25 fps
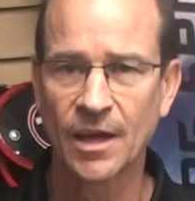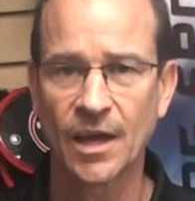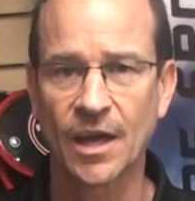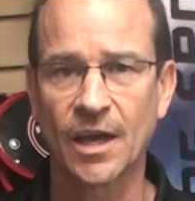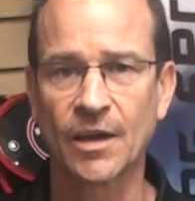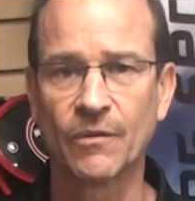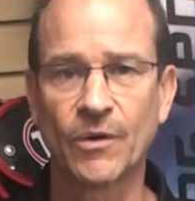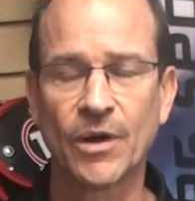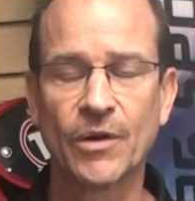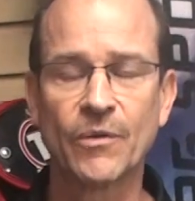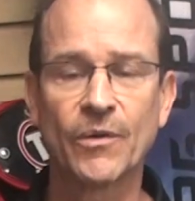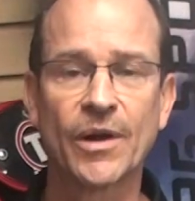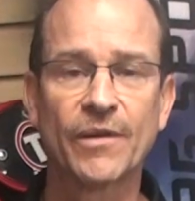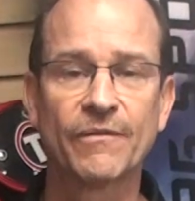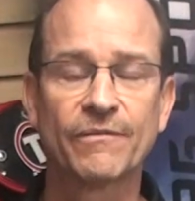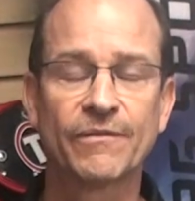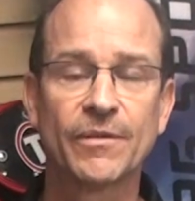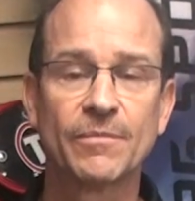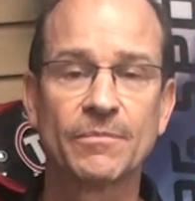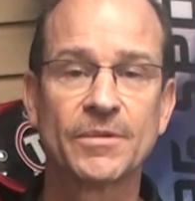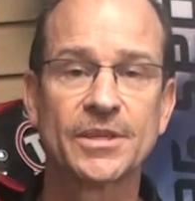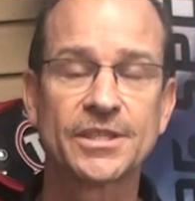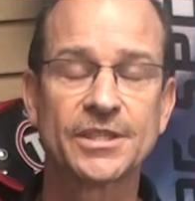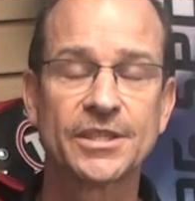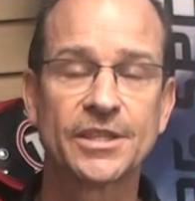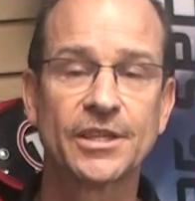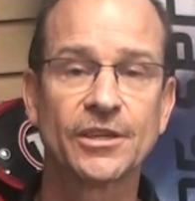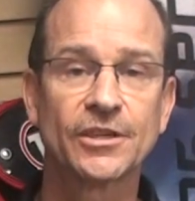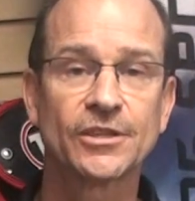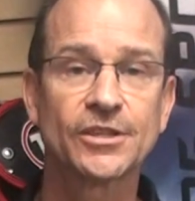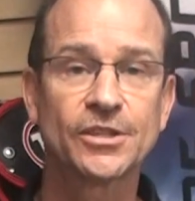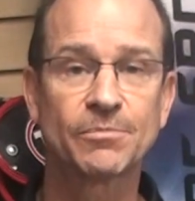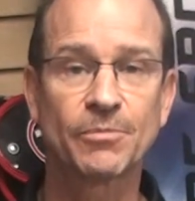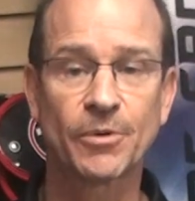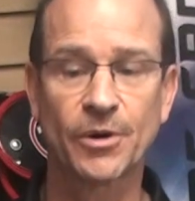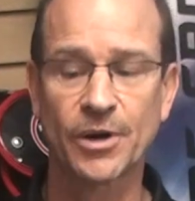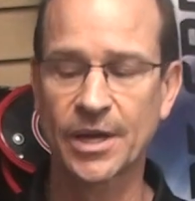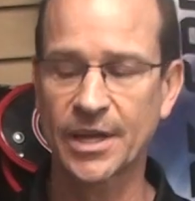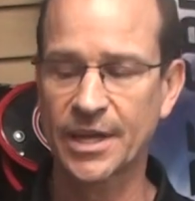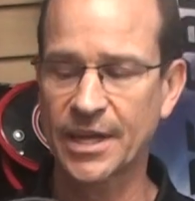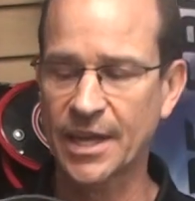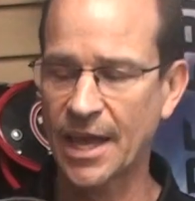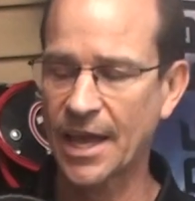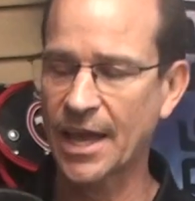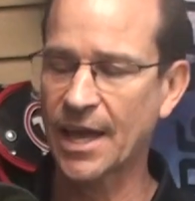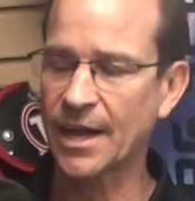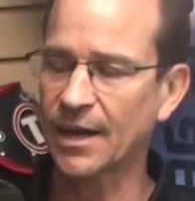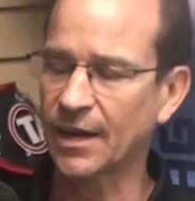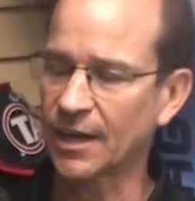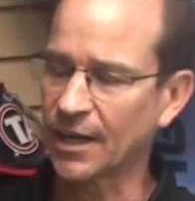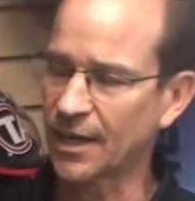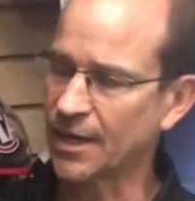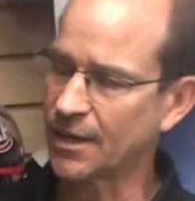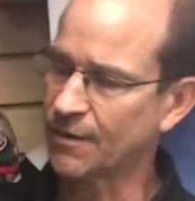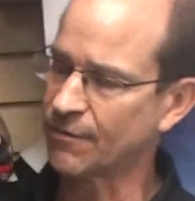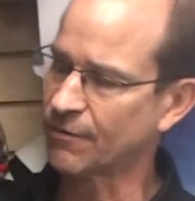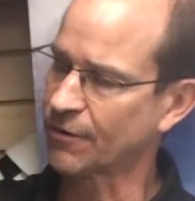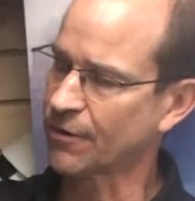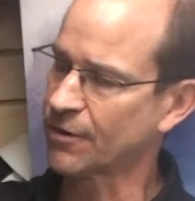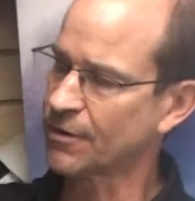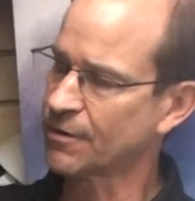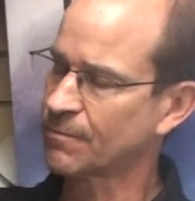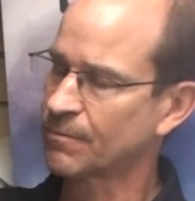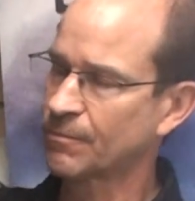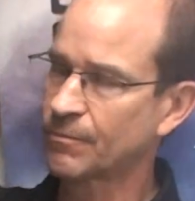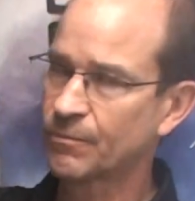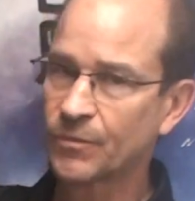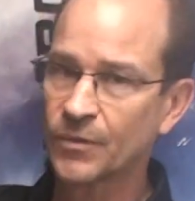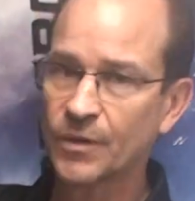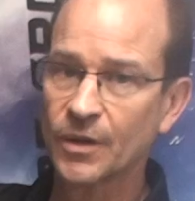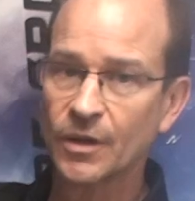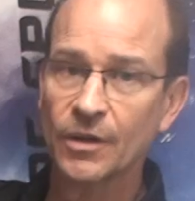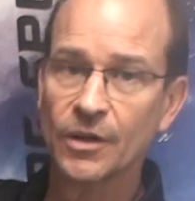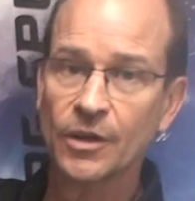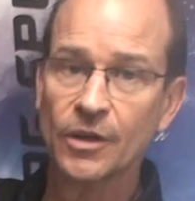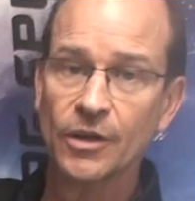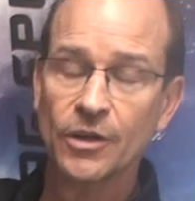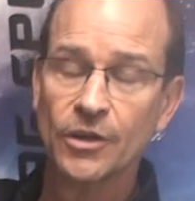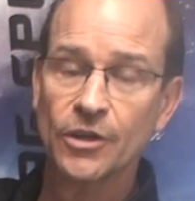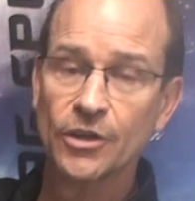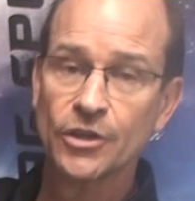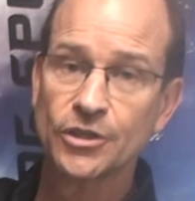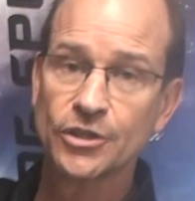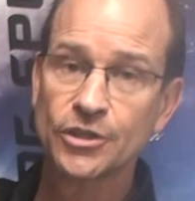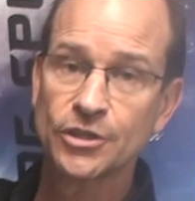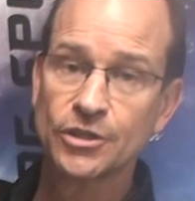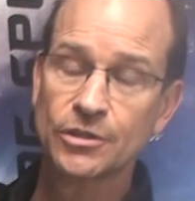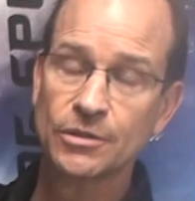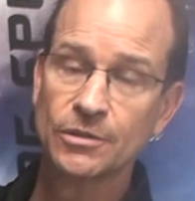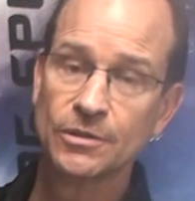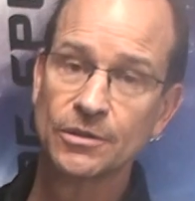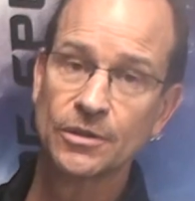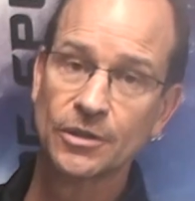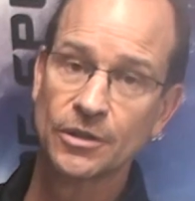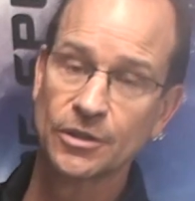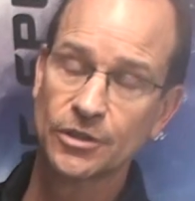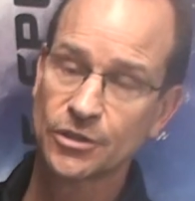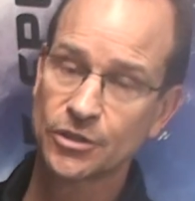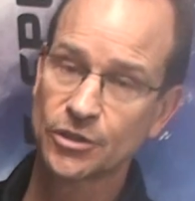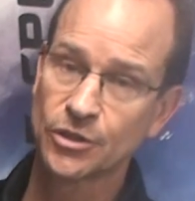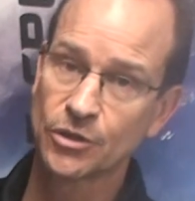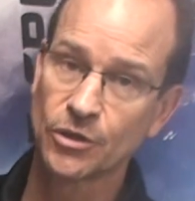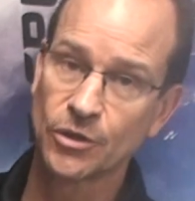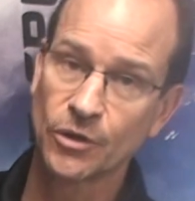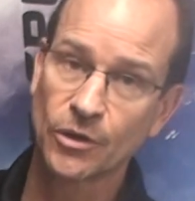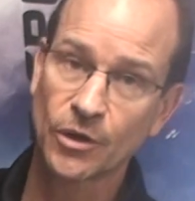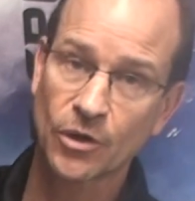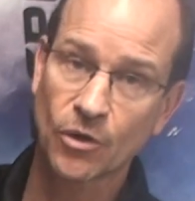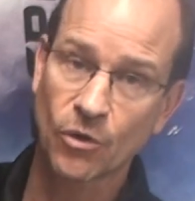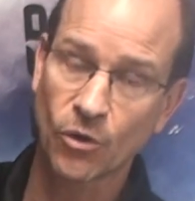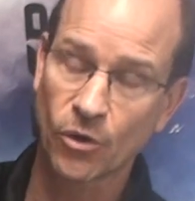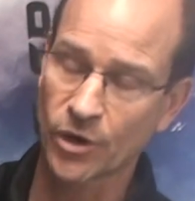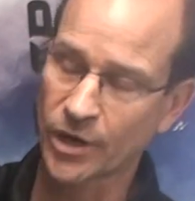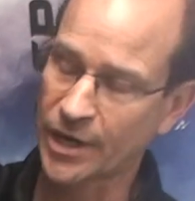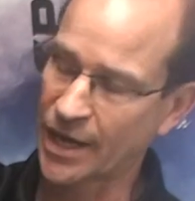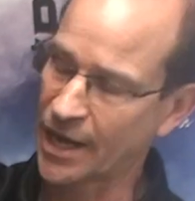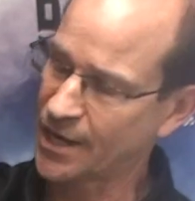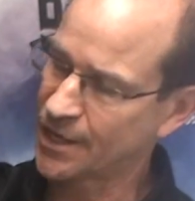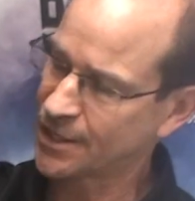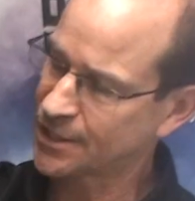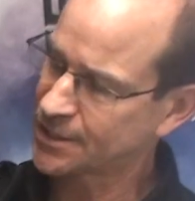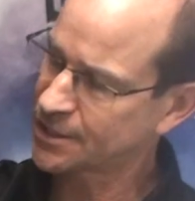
and we went from a steel spring cantilever to a corrugated